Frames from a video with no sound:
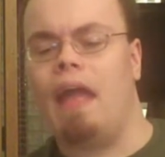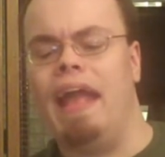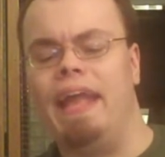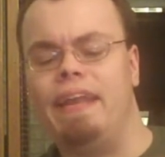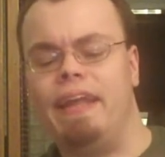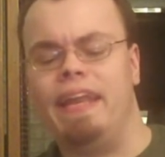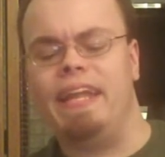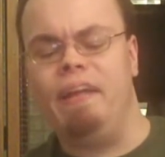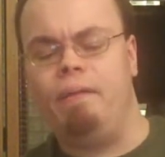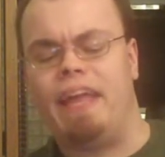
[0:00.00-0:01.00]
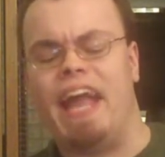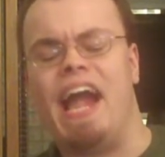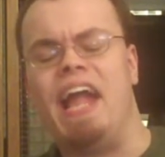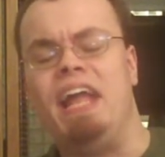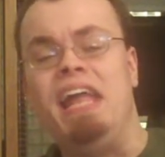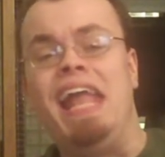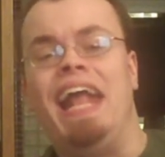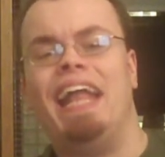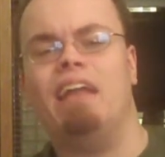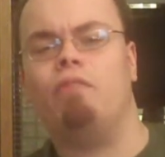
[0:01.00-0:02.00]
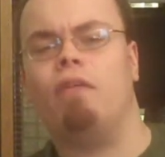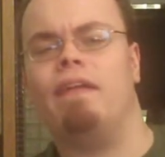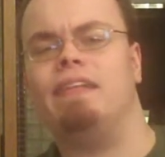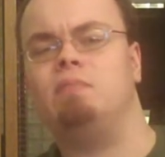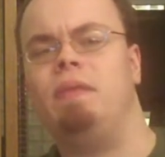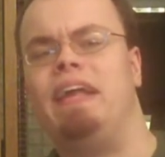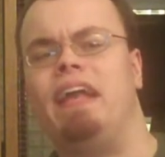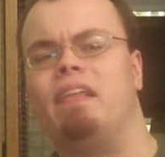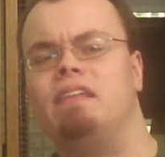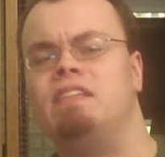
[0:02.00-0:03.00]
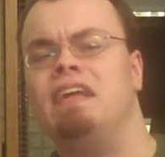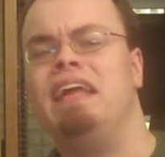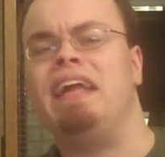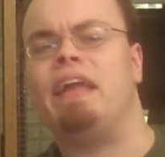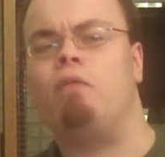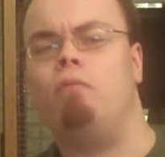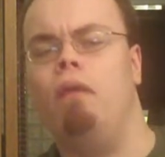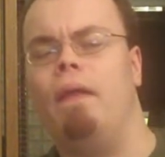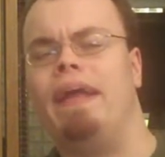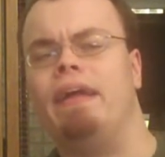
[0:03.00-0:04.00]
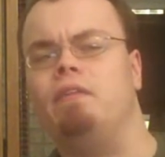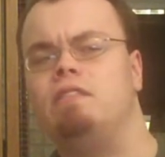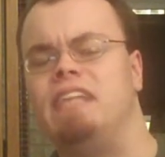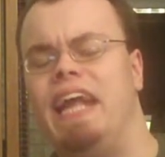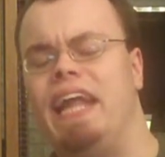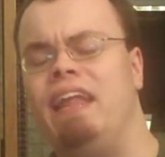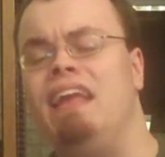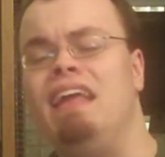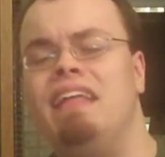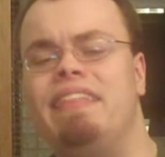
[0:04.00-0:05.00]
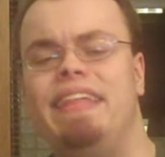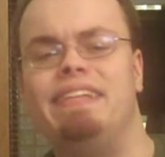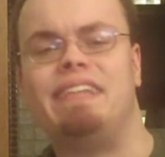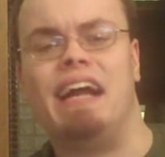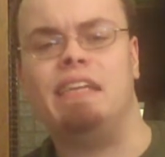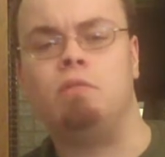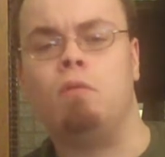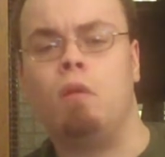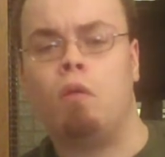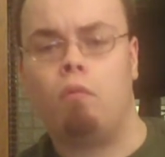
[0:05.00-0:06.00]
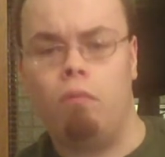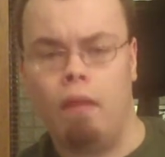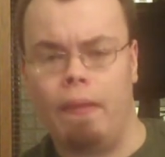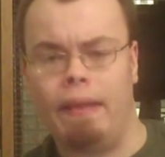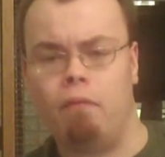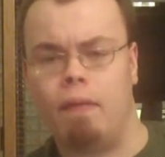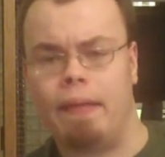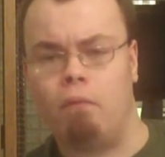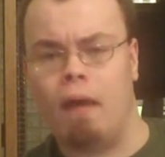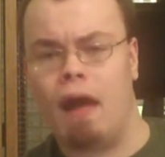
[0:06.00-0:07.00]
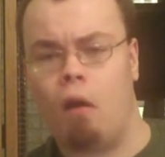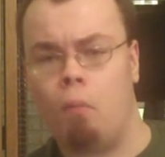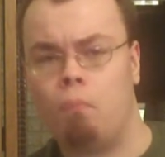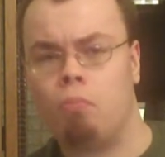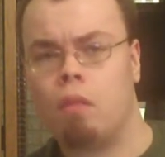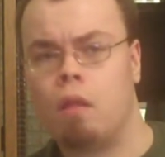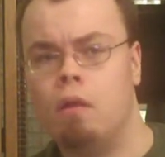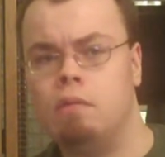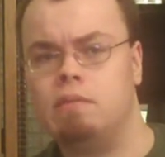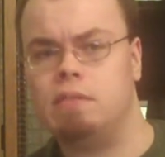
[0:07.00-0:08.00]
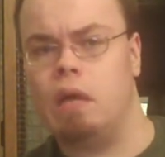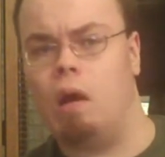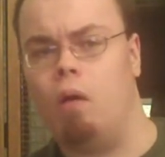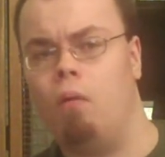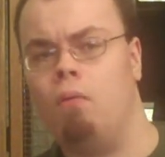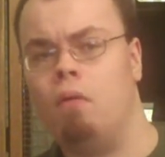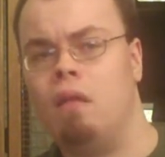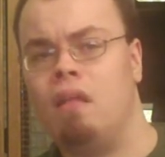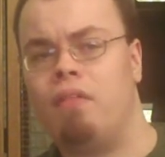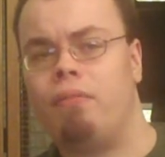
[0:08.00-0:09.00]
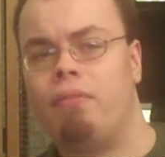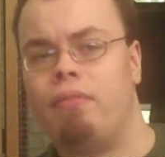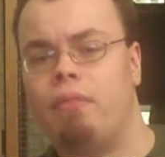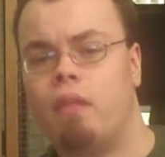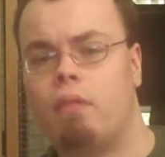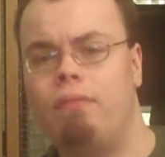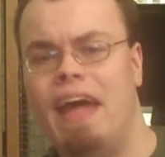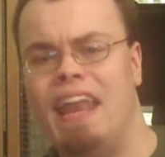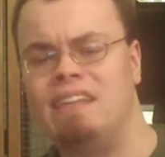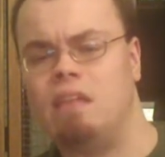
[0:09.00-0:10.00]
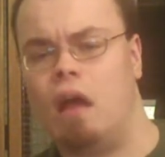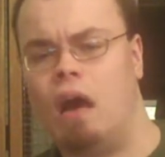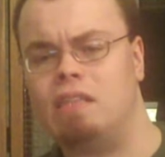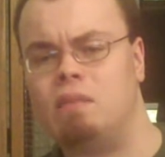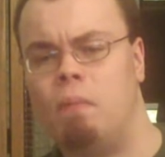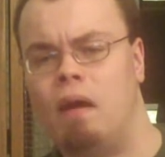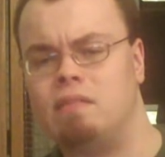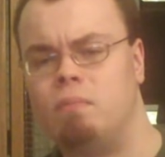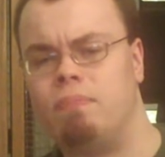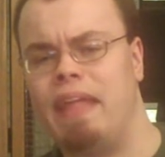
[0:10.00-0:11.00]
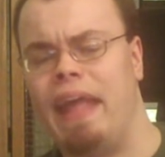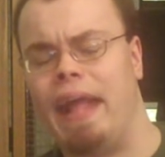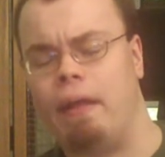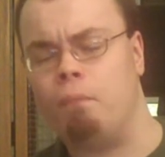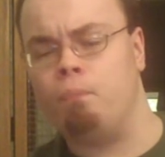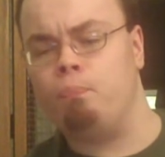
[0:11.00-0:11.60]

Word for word: and in the UK and everywhere that speak English can really understand these guys really, really well. So that is an awesome, awesome thing